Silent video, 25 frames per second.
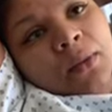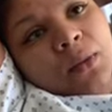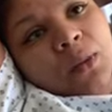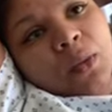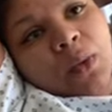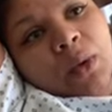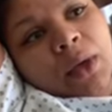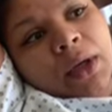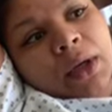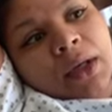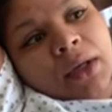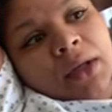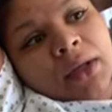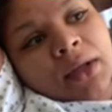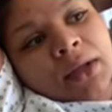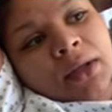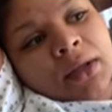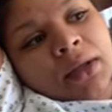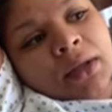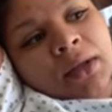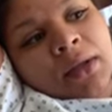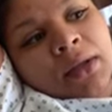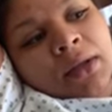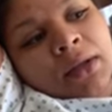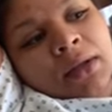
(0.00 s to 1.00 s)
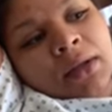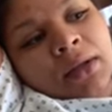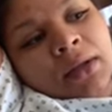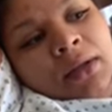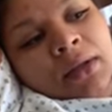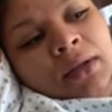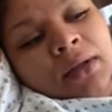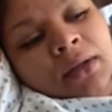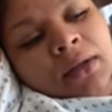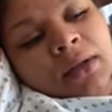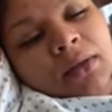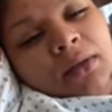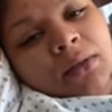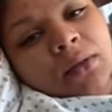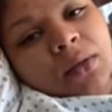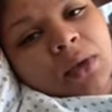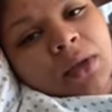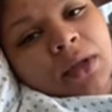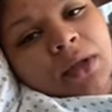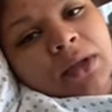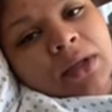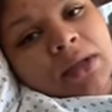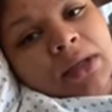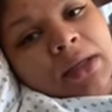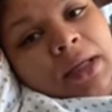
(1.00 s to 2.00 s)

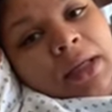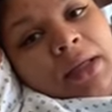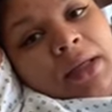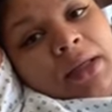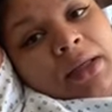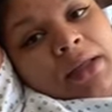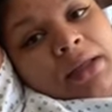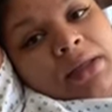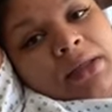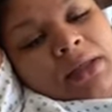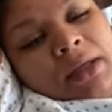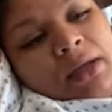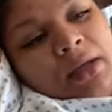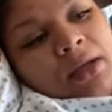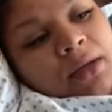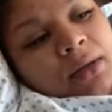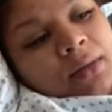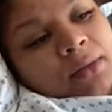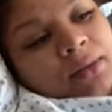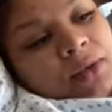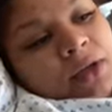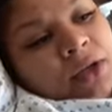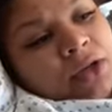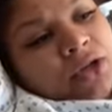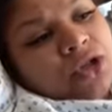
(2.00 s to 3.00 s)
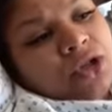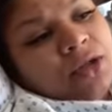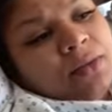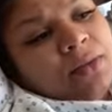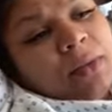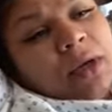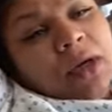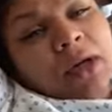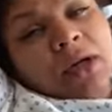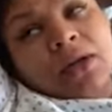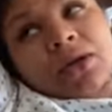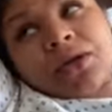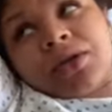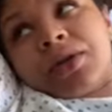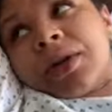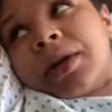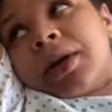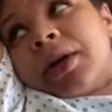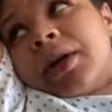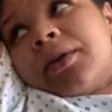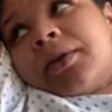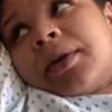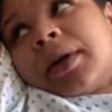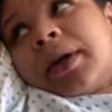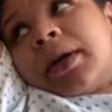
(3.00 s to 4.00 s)
what's next. They're just
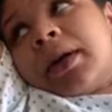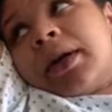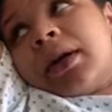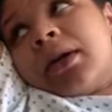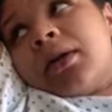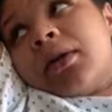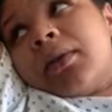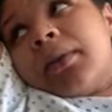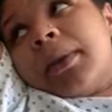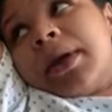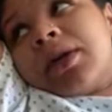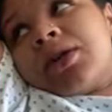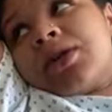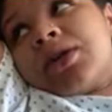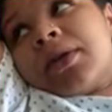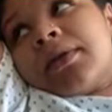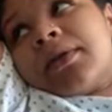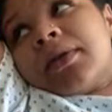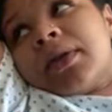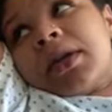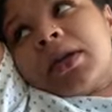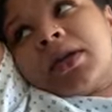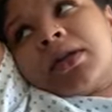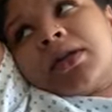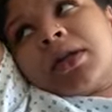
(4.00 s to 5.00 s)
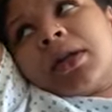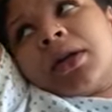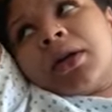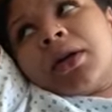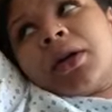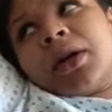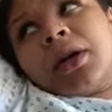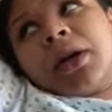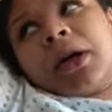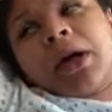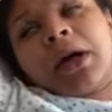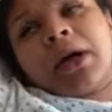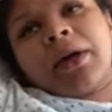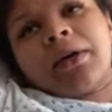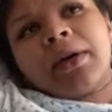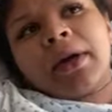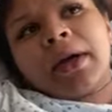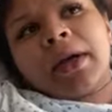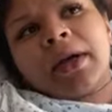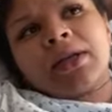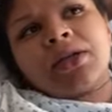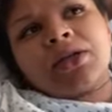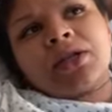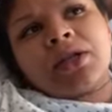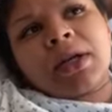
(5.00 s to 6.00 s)
monitoring her right now to make sure everything's good. Her heart
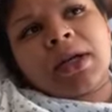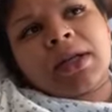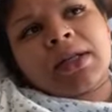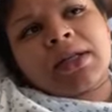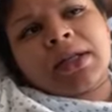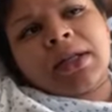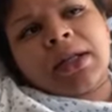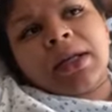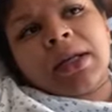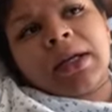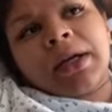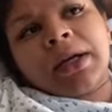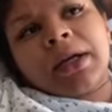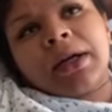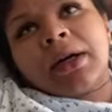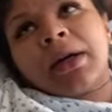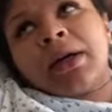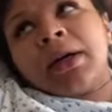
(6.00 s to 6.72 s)
rate, as you guys can hear,